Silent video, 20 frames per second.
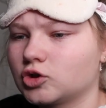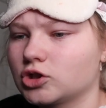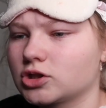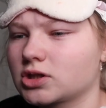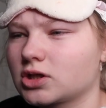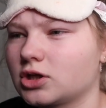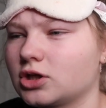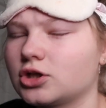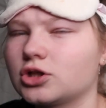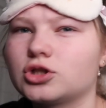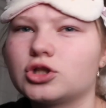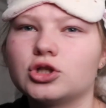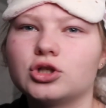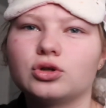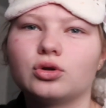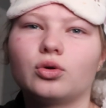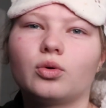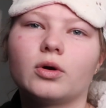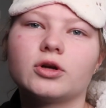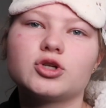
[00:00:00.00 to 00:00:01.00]
Just gonna
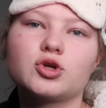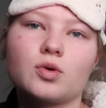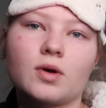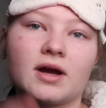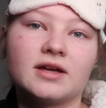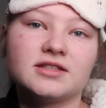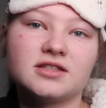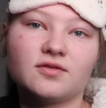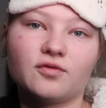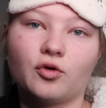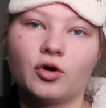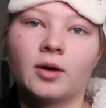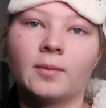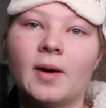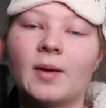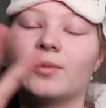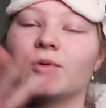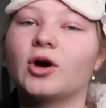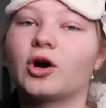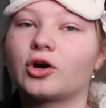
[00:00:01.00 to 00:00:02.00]
do
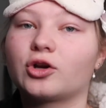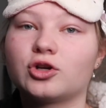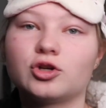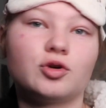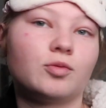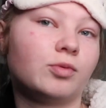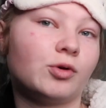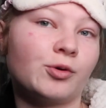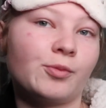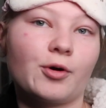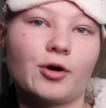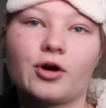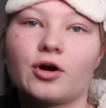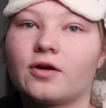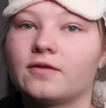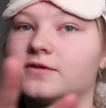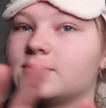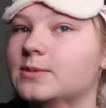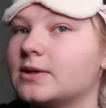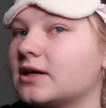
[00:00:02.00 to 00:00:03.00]
transform. I'm not gonna do blur mode
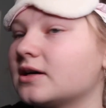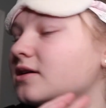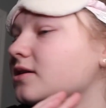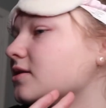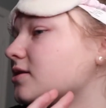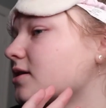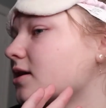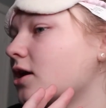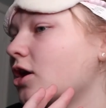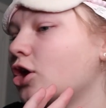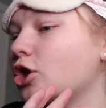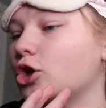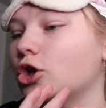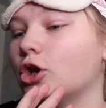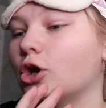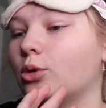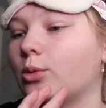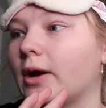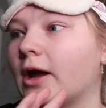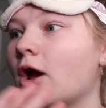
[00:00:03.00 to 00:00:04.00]
curves because
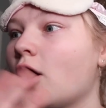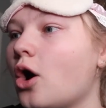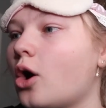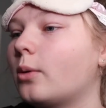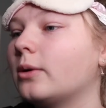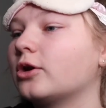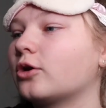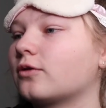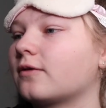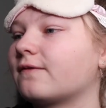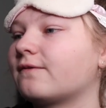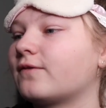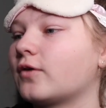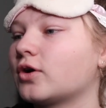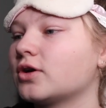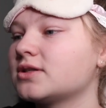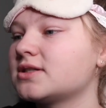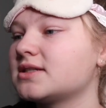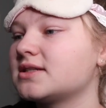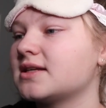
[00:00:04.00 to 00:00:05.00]
no way. Oh wait, no, the
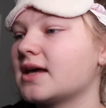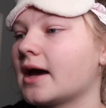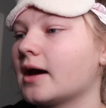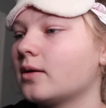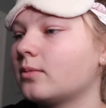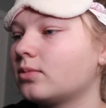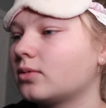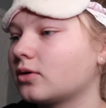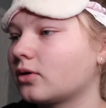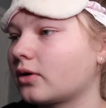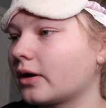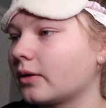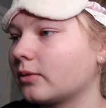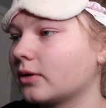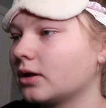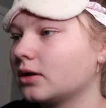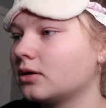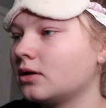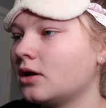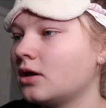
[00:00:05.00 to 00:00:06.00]
first step, okay
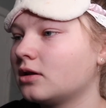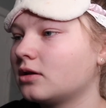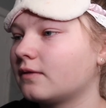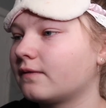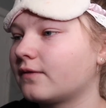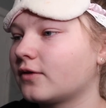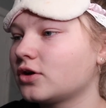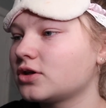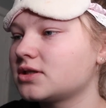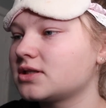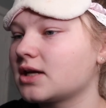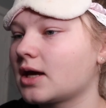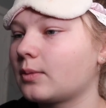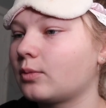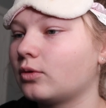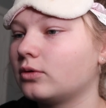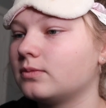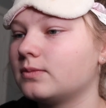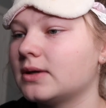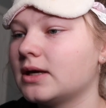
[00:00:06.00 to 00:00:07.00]
wait. The first step
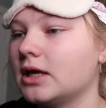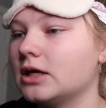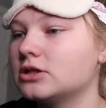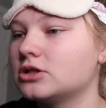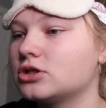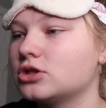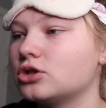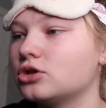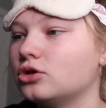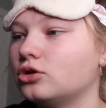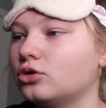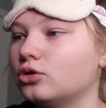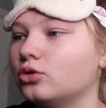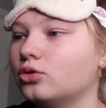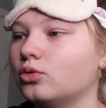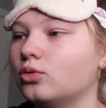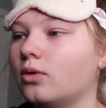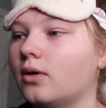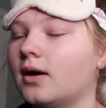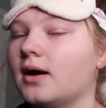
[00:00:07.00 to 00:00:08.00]
would be
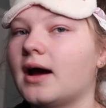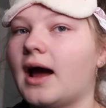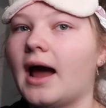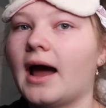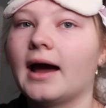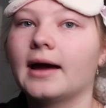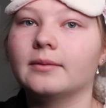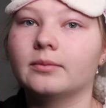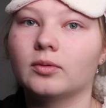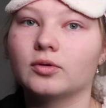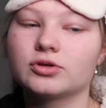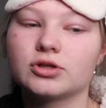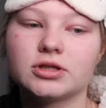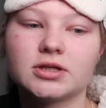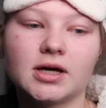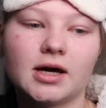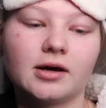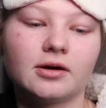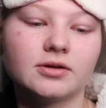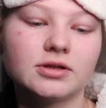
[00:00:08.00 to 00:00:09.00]
to add motion
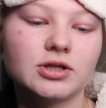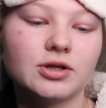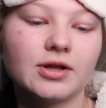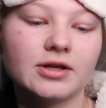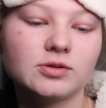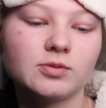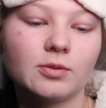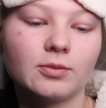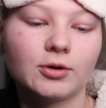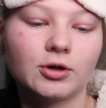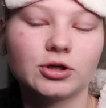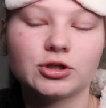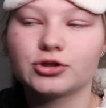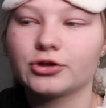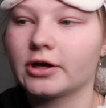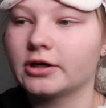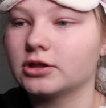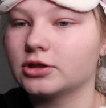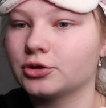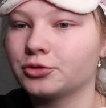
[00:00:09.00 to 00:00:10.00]
tile. So that's what we're gonna
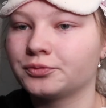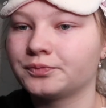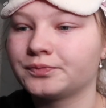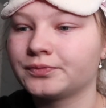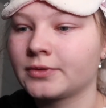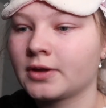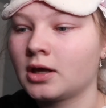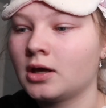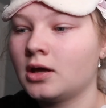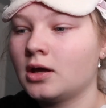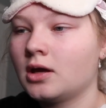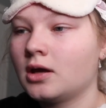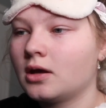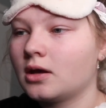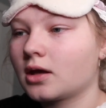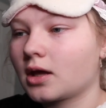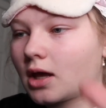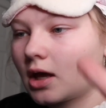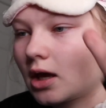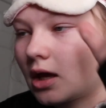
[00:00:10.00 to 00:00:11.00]
try and do.
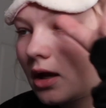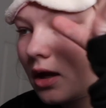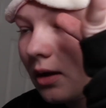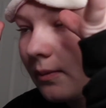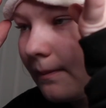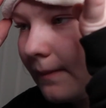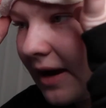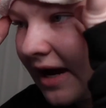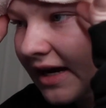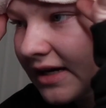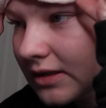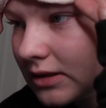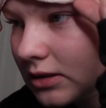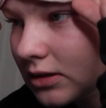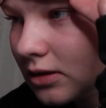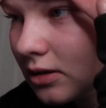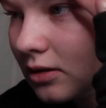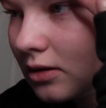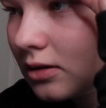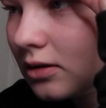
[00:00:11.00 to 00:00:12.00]
Okay,
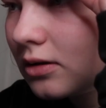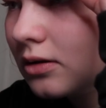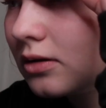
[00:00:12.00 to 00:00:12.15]
mask